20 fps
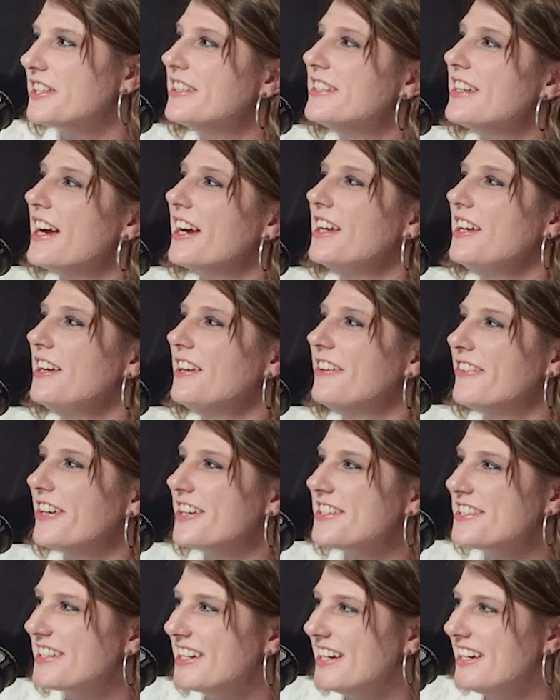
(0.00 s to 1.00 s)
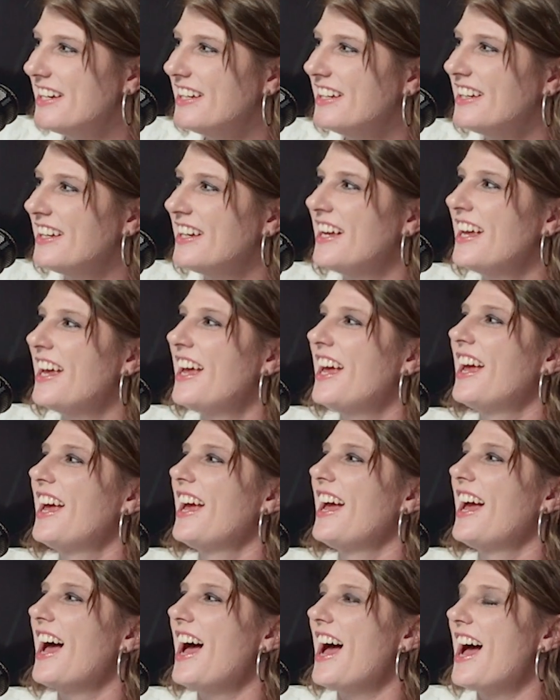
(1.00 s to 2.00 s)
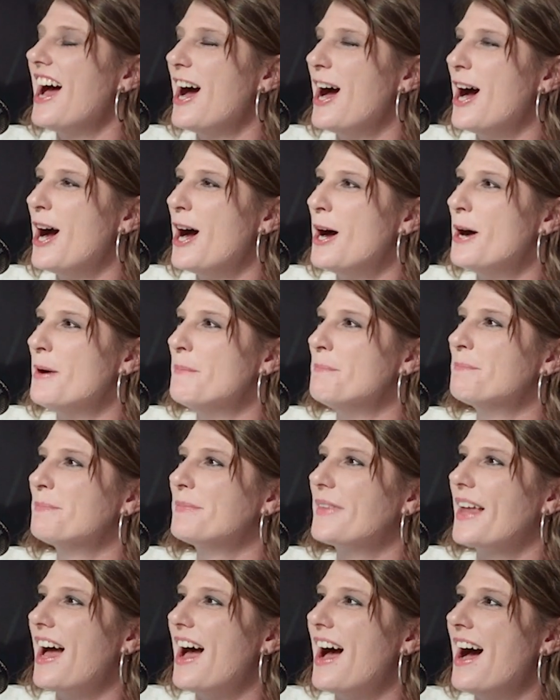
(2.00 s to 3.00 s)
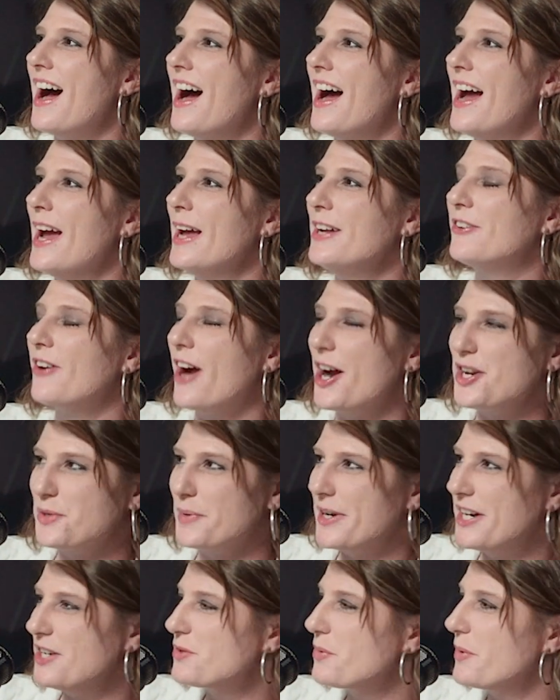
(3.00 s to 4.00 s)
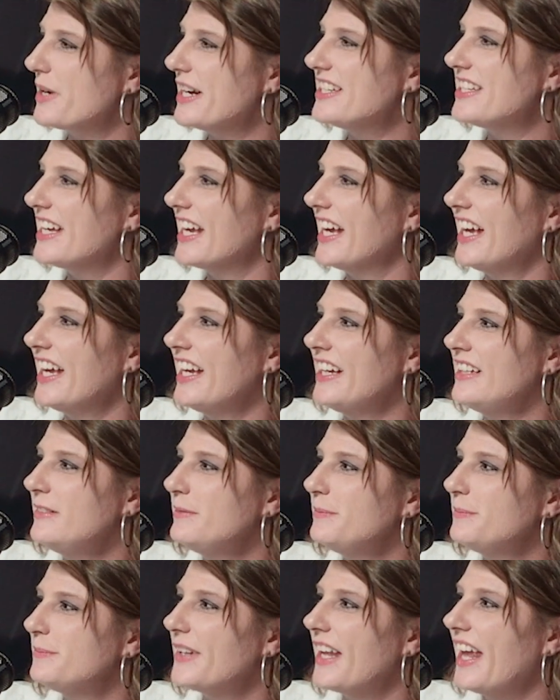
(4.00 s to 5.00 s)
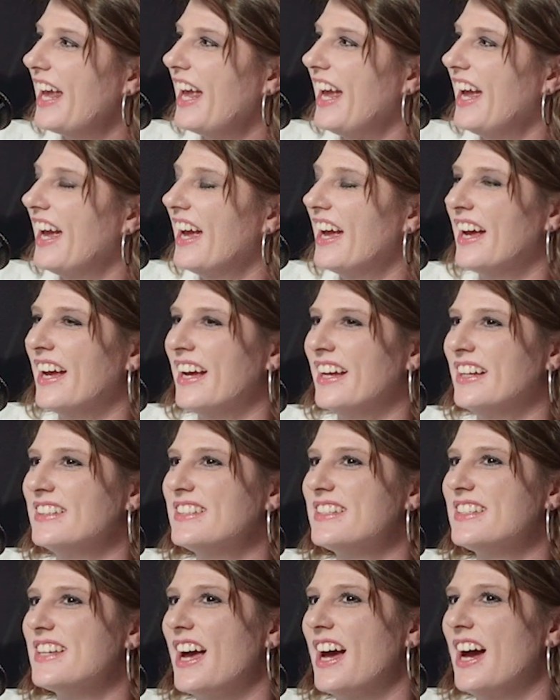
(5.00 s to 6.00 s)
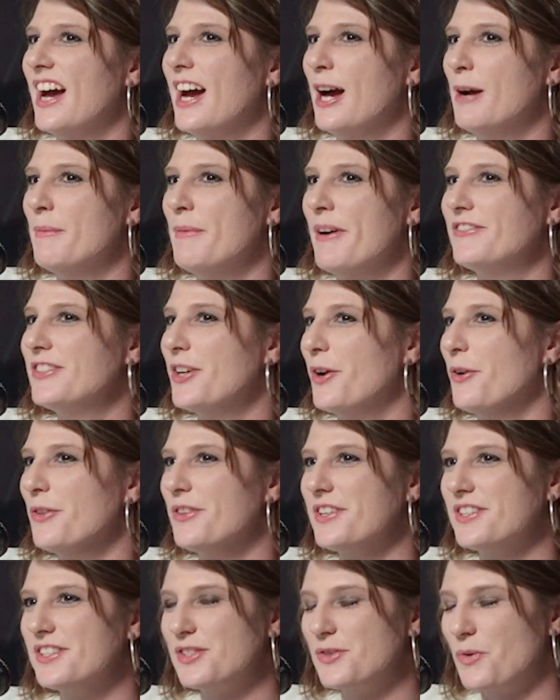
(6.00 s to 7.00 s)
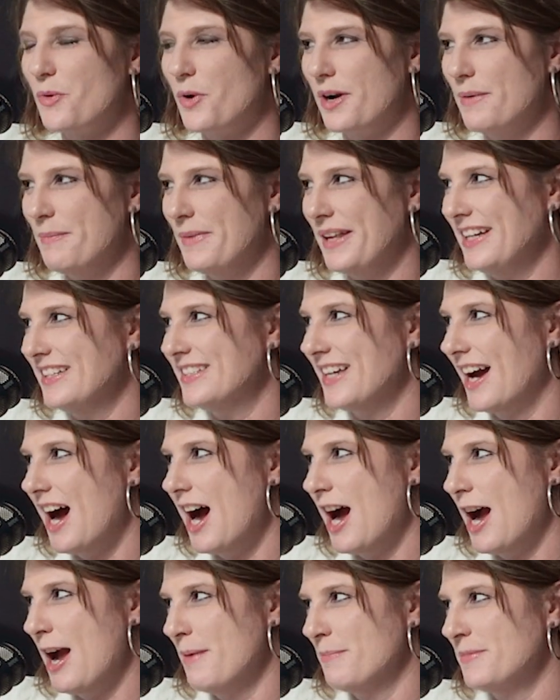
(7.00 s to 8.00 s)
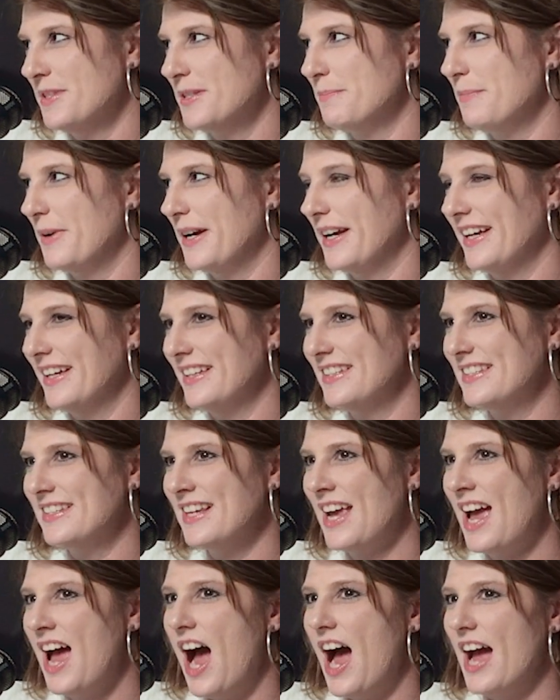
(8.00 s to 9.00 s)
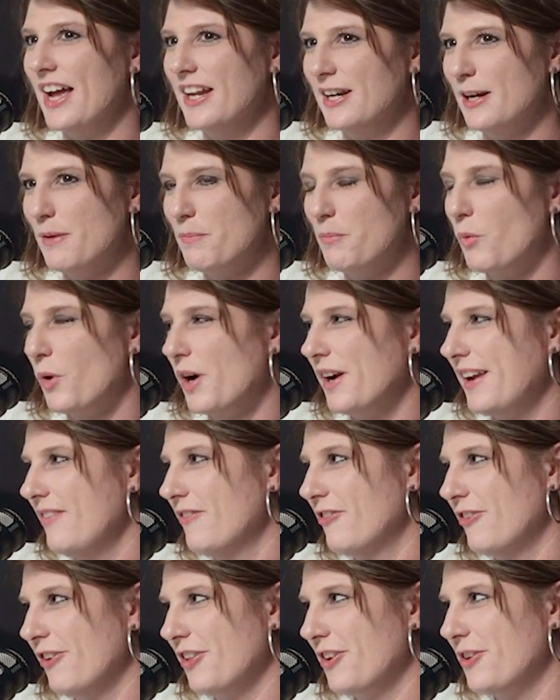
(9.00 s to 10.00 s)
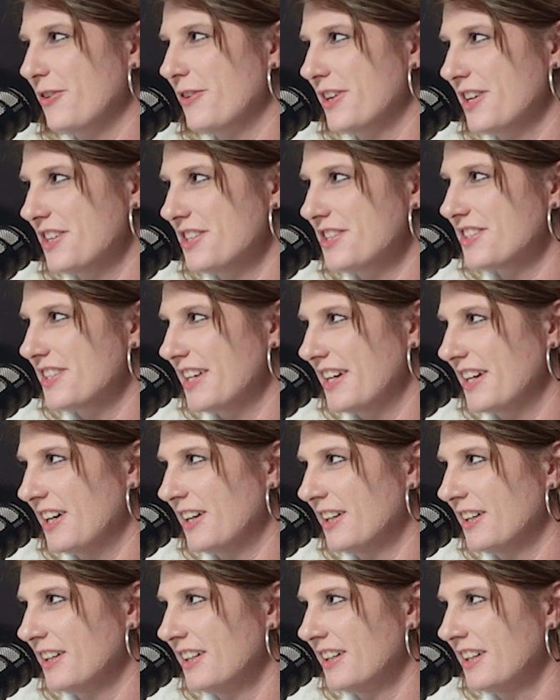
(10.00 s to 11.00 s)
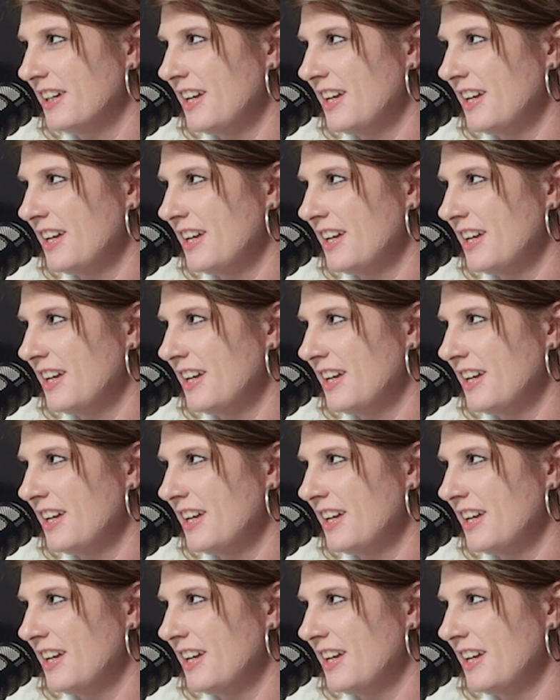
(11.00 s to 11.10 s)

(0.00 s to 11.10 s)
Kentucky University, I graduated in 2010. And I've told this story many times, but I ended up working for the Career Center